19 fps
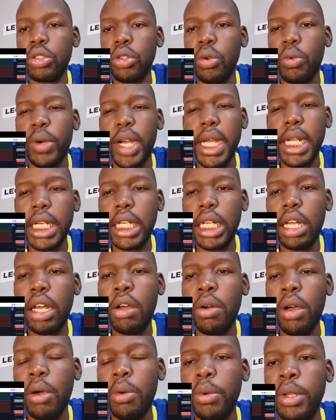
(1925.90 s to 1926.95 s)
so right
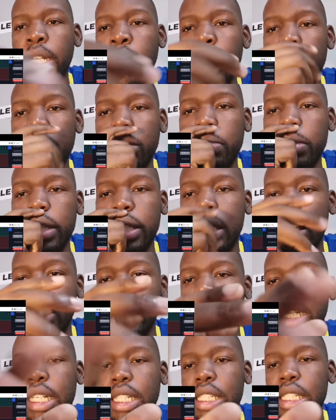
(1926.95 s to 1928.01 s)
now I would 100%
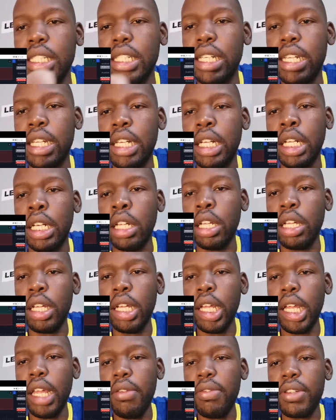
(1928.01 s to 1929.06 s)
say just let it.
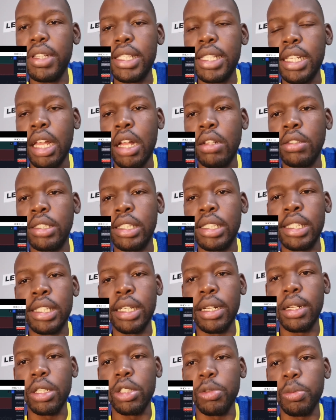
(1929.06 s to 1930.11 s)
If it sells, it
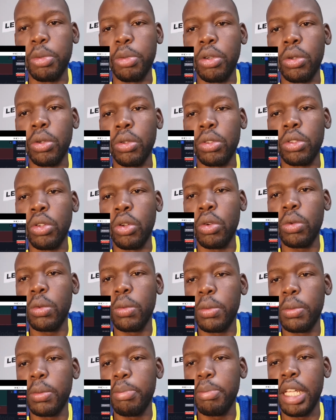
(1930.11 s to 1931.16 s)
sells, bro. Don't
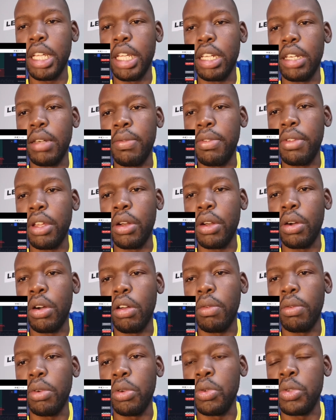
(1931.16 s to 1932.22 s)
be in fear
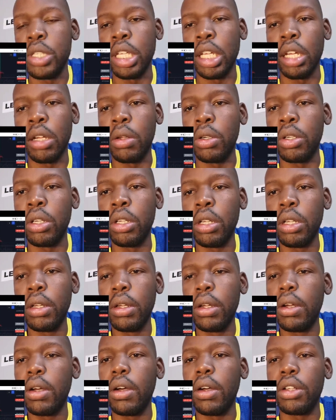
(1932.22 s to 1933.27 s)
of losing out
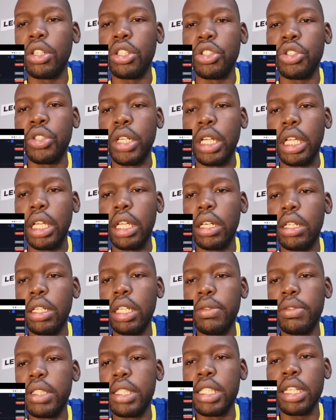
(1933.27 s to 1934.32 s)
on a trade.
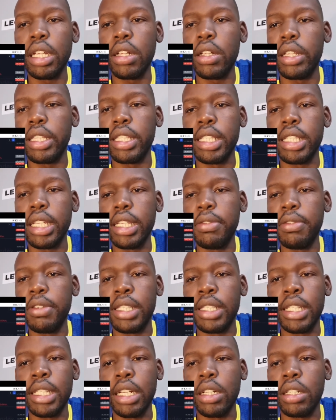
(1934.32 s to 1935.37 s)
If it sells,
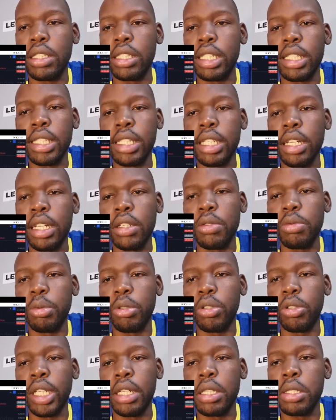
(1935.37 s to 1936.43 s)
it sells,
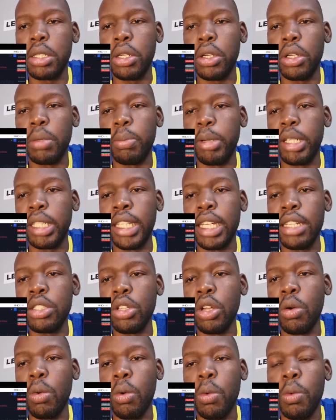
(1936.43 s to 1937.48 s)
bro. That's good, but that's
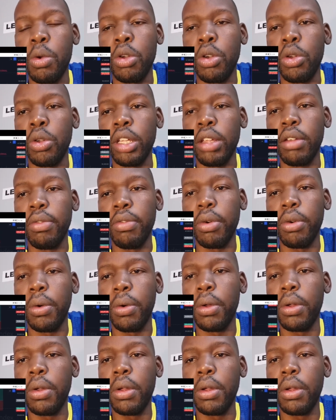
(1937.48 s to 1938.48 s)
not what we're looking for.